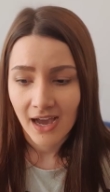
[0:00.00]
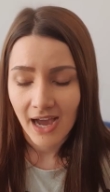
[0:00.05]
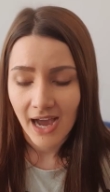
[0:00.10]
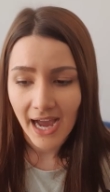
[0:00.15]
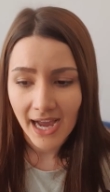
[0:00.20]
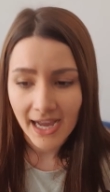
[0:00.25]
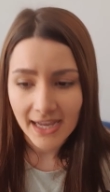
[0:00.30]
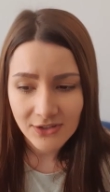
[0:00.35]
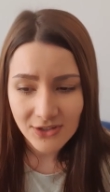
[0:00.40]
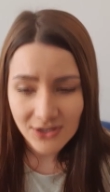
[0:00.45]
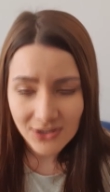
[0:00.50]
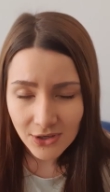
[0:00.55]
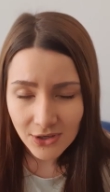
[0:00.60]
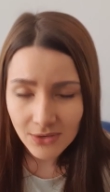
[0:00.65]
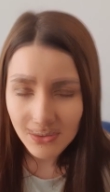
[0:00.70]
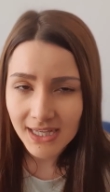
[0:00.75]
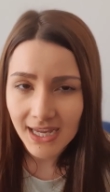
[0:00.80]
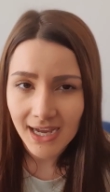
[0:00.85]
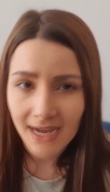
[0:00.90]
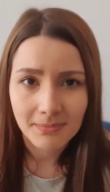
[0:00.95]
I don't know
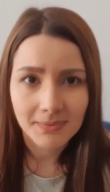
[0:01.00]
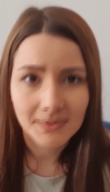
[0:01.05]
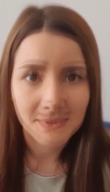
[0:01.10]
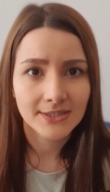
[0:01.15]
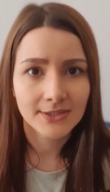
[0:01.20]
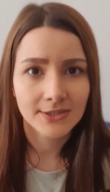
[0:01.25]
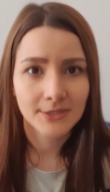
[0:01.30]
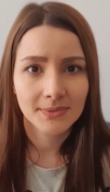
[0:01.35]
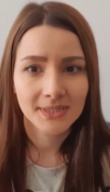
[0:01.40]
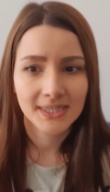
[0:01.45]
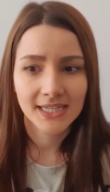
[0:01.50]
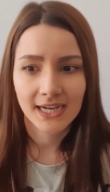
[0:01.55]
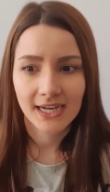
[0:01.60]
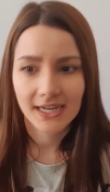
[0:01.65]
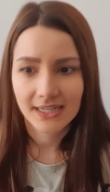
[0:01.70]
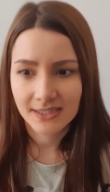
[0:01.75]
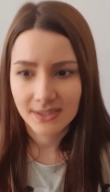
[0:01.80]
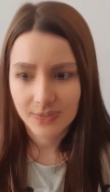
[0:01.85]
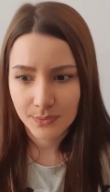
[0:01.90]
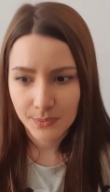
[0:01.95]
what happened to me.
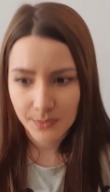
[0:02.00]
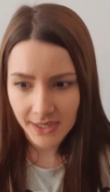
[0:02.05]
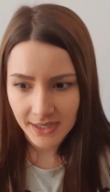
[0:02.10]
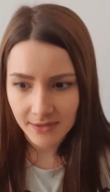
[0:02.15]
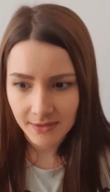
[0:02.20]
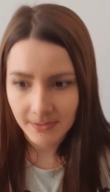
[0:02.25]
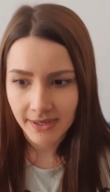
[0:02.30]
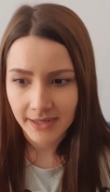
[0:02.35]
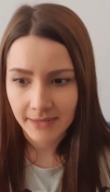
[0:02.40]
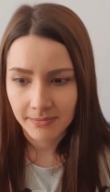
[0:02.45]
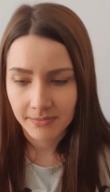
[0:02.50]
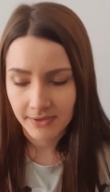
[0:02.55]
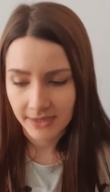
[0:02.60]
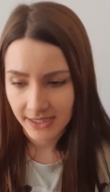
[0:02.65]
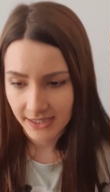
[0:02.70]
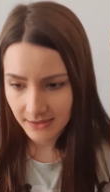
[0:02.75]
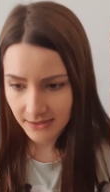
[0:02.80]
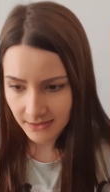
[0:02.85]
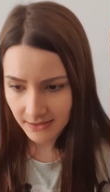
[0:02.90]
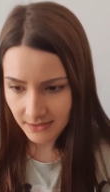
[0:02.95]
I swear my
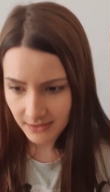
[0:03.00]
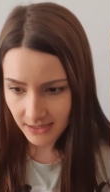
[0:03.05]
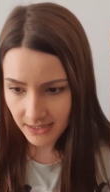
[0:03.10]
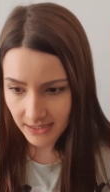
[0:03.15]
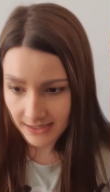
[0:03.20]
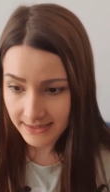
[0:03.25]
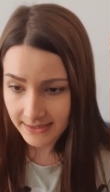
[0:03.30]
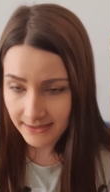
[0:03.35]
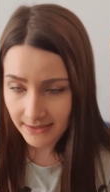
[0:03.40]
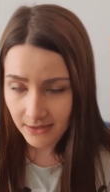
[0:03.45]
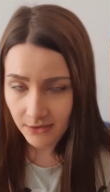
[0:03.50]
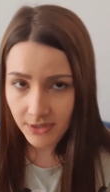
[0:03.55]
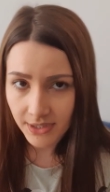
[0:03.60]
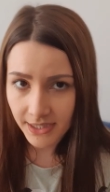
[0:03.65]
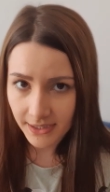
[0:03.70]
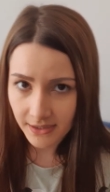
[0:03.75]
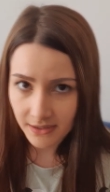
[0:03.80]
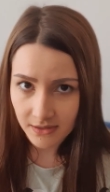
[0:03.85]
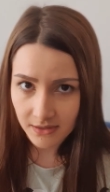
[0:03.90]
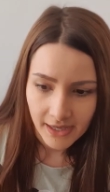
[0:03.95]
brain is still
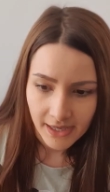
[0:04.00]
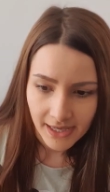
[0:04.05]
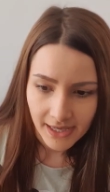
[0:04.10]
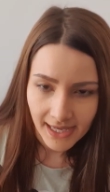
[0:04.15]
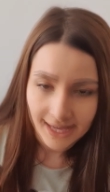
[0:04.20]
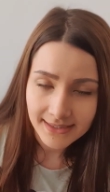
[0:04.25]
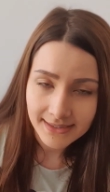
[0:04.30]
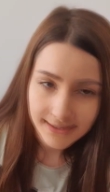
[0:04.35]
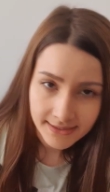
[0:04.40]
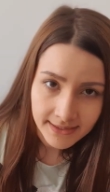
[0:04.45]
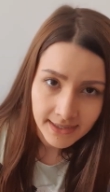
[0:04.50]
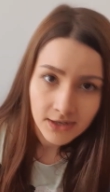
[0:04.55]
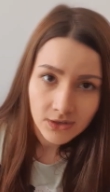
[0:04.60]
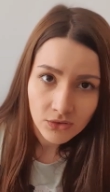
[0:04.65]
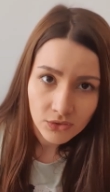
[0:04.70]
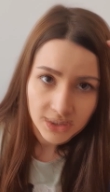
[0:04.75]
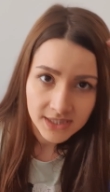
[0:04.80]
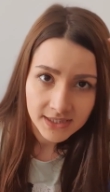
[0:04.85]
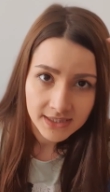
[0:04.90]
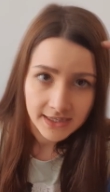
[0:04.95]
here. It's
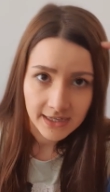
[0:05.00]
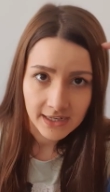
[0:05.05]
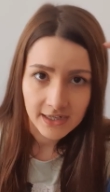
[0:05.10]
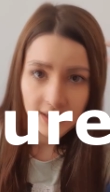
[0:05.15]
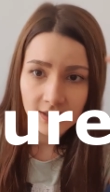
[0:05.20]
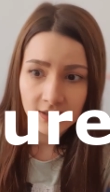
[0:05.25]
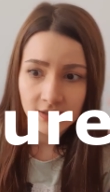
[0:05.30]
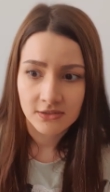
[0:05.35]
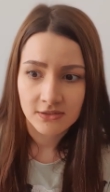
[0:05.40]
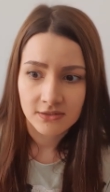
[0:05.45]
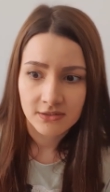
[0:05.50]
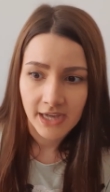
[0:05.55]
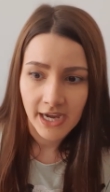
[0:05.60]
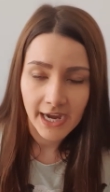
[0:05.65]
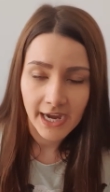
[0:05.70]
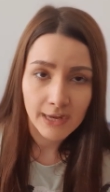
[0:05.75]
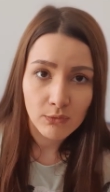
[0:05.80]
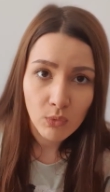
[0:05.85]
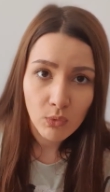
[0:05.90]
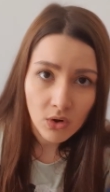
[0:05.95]
still in there.
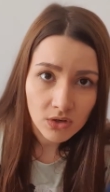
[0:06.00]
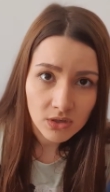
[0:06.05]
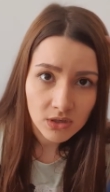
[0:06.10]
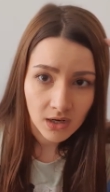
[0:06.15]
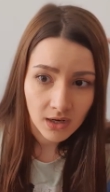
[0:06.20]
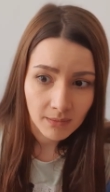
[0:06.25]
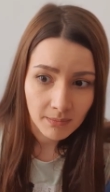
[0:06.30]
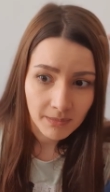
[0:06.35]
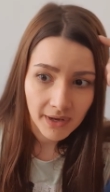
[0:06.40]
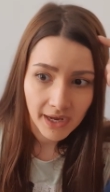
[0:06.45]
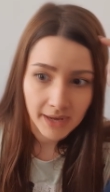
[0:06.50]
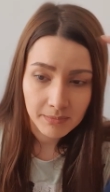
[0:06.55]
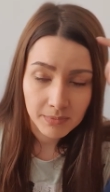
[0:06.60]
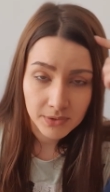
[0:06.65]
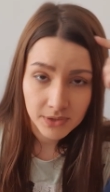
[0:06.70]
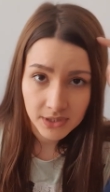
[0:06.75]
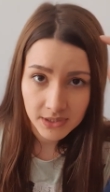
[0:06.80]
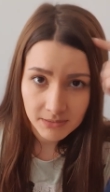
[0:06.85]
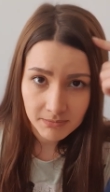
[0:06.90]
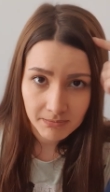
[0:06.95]
I woke up, I
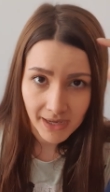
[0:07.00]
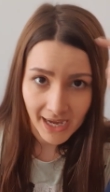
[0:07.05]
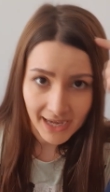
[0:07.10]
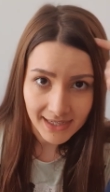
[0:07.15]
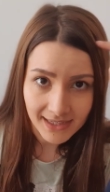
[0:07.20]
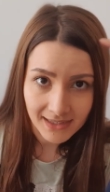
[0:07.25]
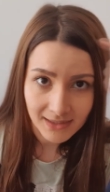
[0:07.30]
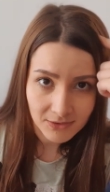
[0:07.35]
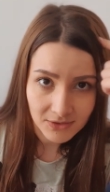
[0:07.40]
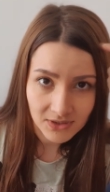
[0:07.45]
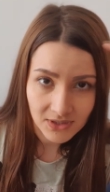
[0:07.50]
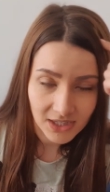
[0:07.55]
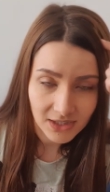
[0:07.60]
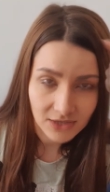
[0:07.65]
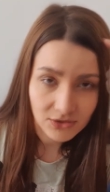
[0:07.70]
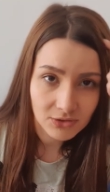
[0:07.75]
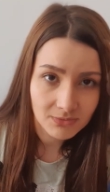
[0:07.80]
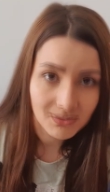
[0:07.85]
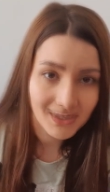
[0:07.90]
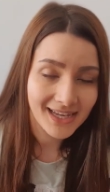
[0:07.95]
put it back
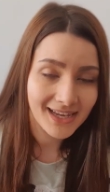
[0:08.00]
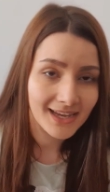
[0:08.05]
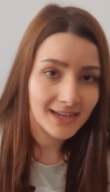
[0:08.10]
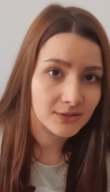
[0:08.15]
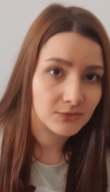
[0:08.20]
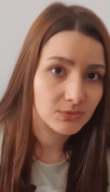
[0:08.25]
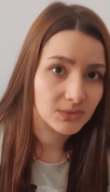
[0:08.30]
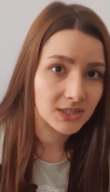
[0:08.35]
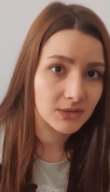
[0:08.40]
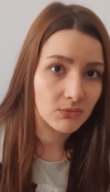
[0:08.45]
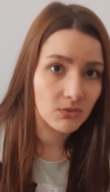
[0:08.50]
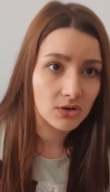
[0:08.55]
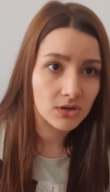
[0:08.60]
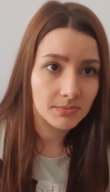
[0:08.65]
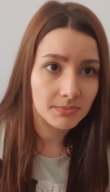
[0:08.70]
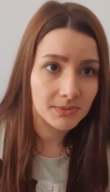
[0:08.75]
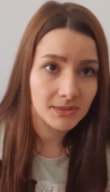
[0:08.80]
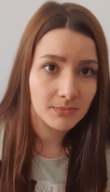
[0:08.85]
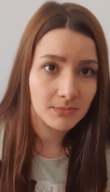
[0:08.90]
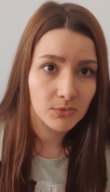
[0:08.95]
into my head when I woke
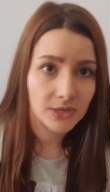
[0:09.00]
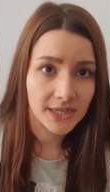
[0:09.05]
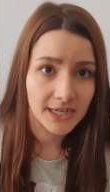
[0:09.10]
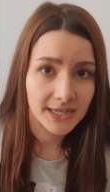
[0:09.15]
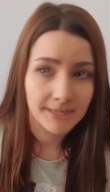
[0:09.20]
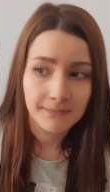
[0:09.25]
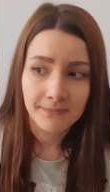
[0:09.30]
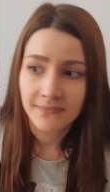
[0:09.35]
up in the morning.